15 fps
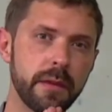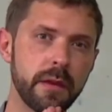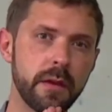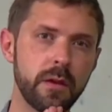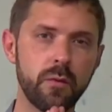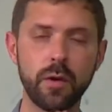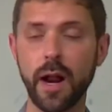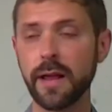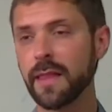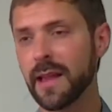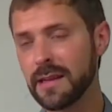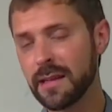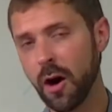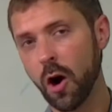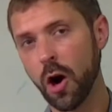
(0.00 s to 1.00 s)
What I'd like
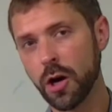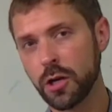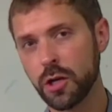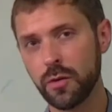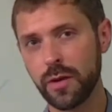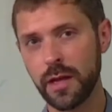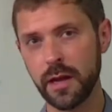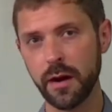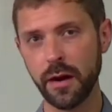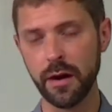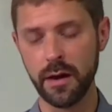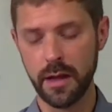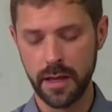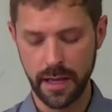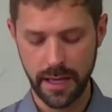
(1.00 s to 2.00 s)
to argue here
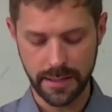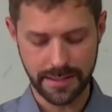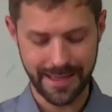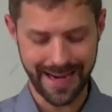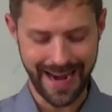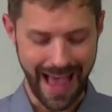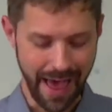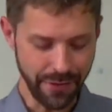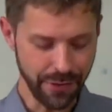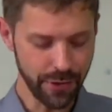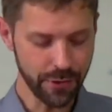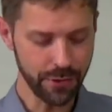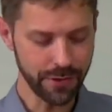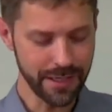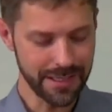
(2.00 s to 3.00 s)
is that
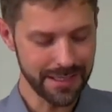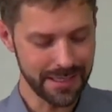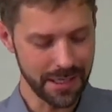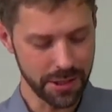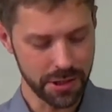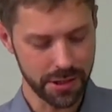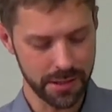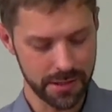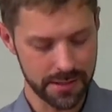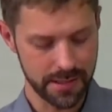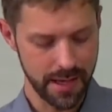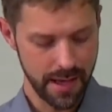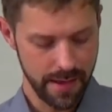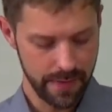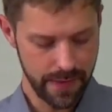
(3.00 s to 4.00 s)
ethical decisions
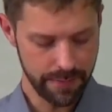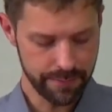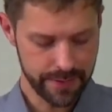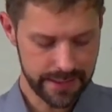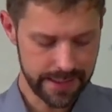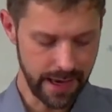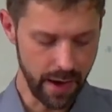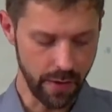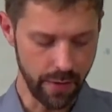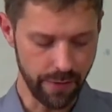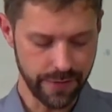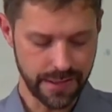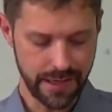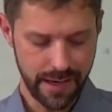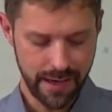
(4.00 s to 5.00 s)

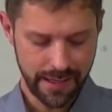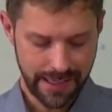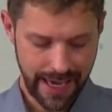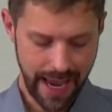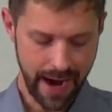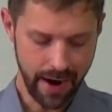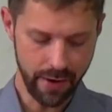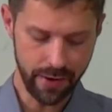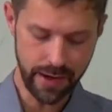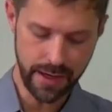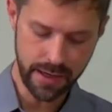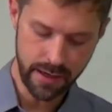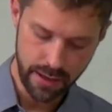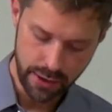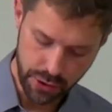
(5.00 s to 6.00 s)
themselves carry
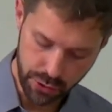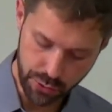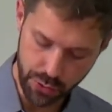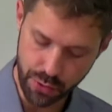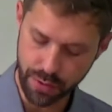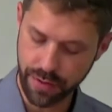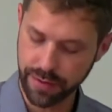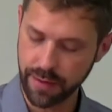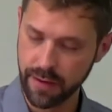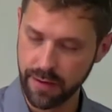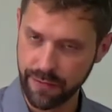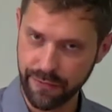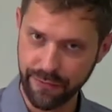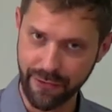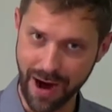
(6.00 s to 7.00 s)
truth
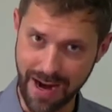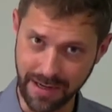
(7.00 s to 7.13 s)
freight.